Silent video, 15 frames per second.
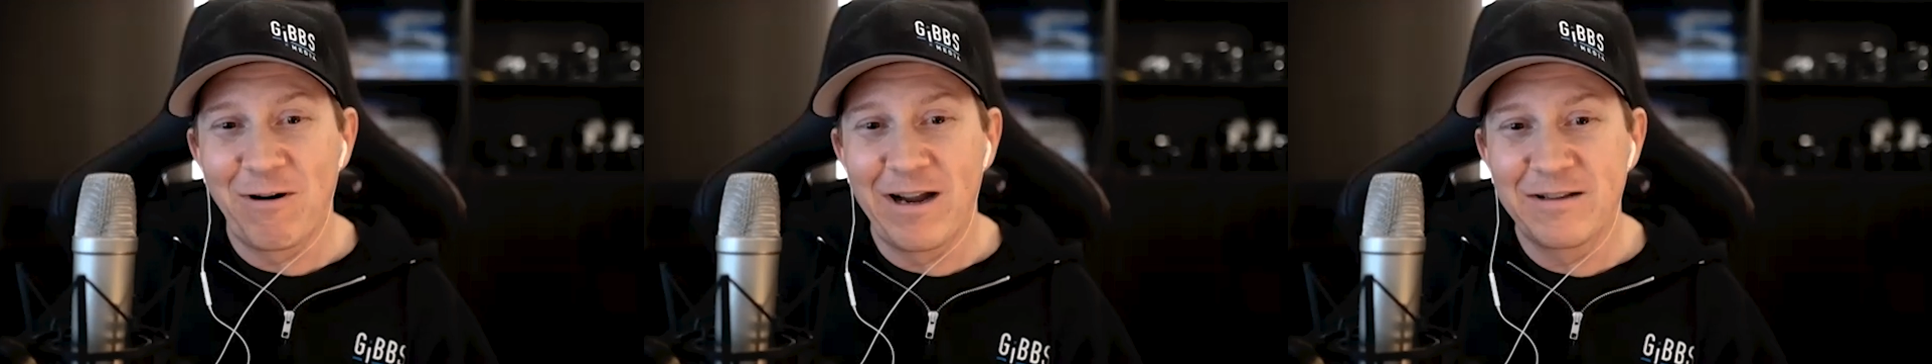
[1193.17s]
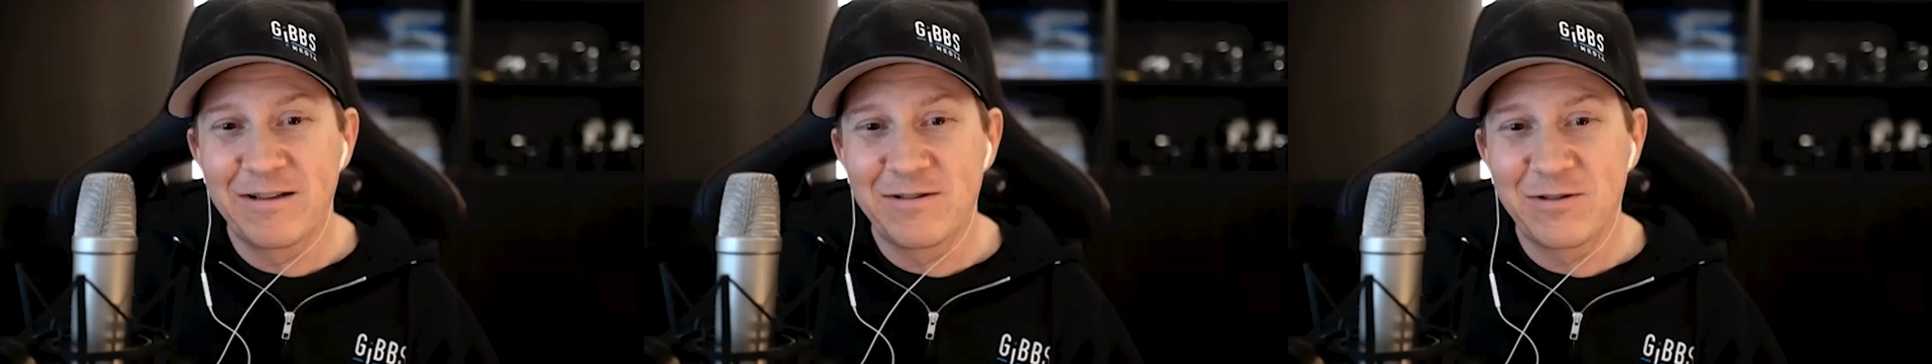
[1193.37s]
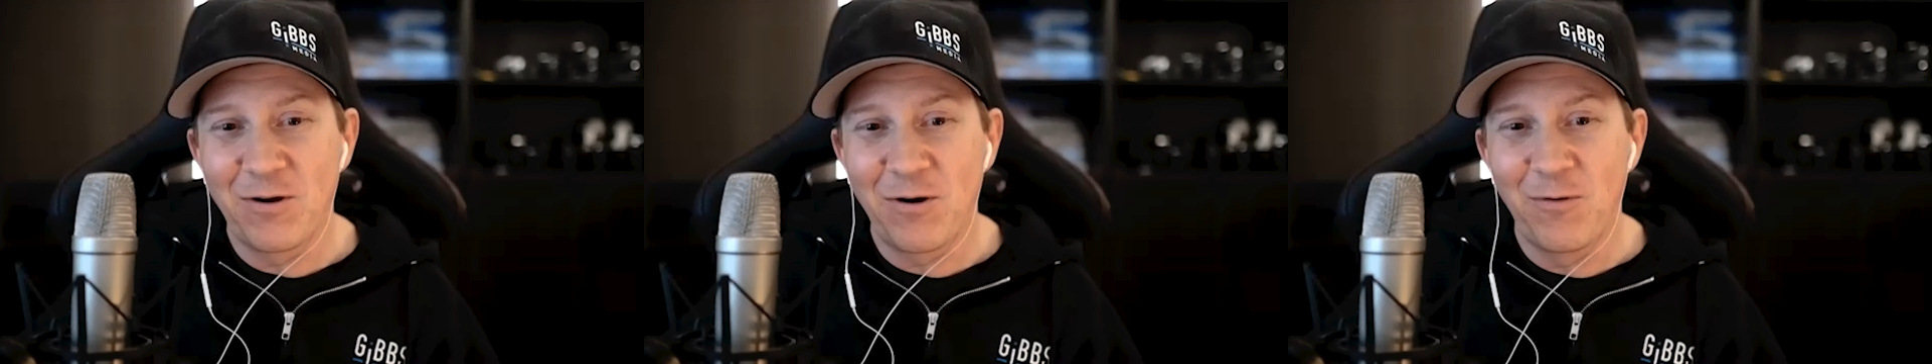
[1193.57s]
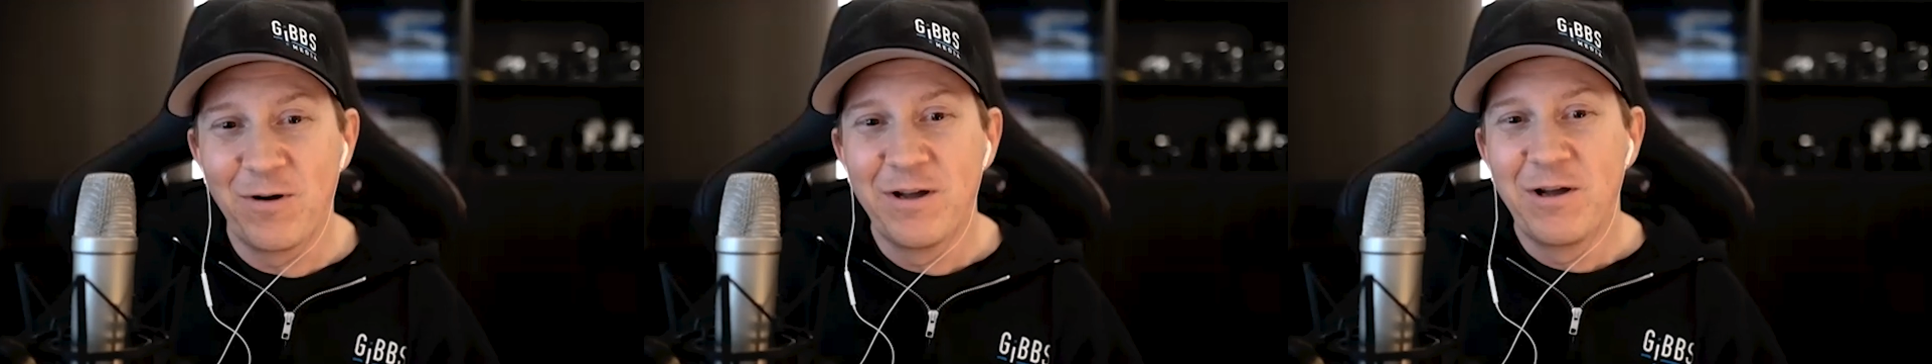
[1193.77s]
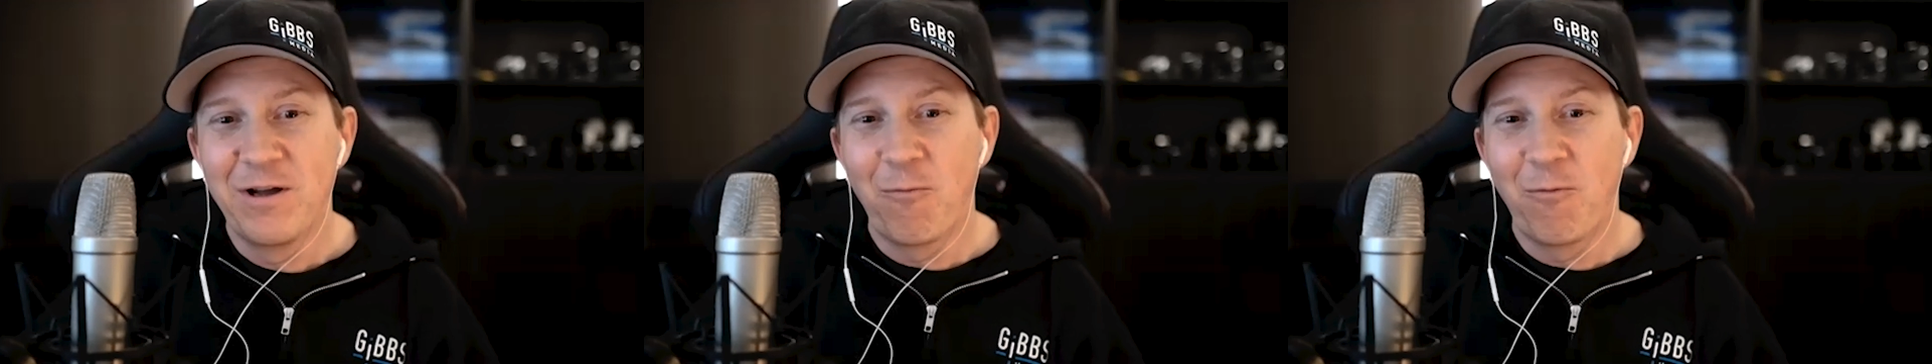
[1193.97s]
right? So
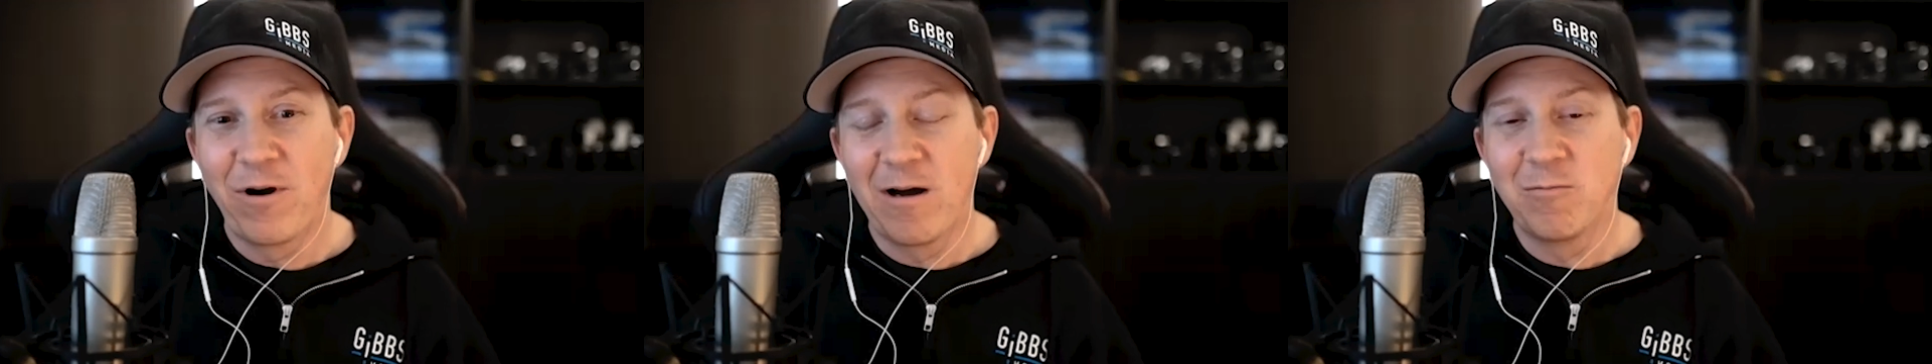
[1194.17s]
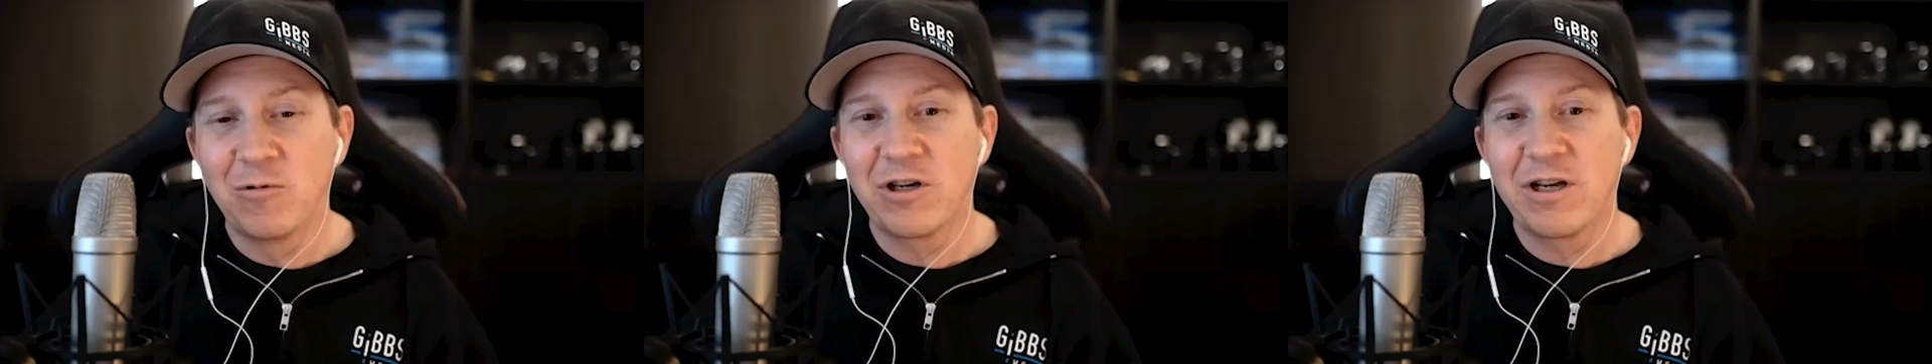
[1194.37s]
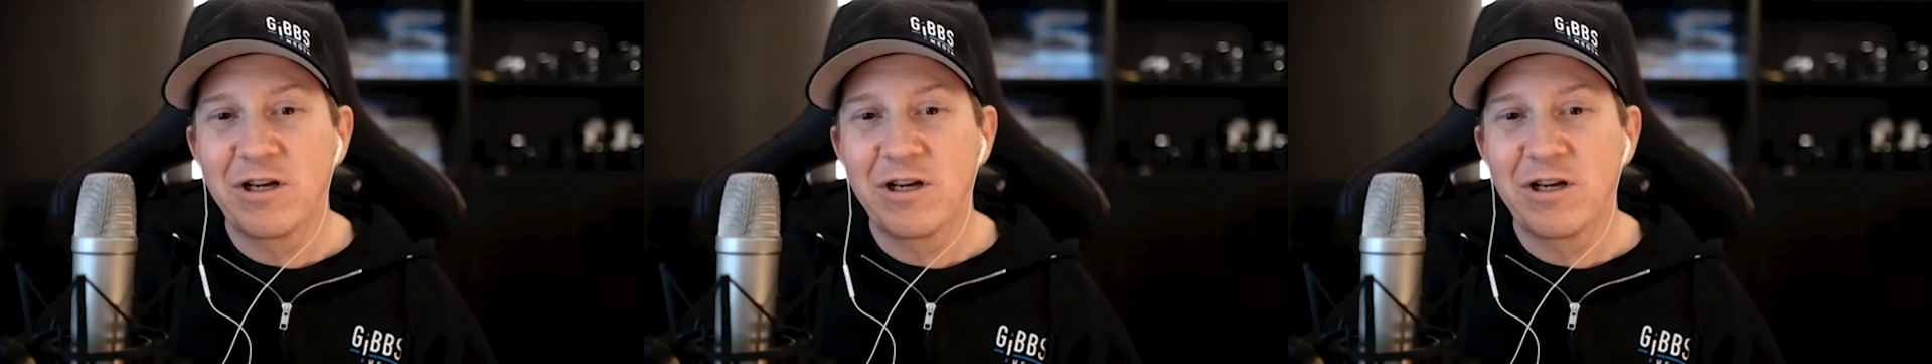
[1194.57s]
when I'm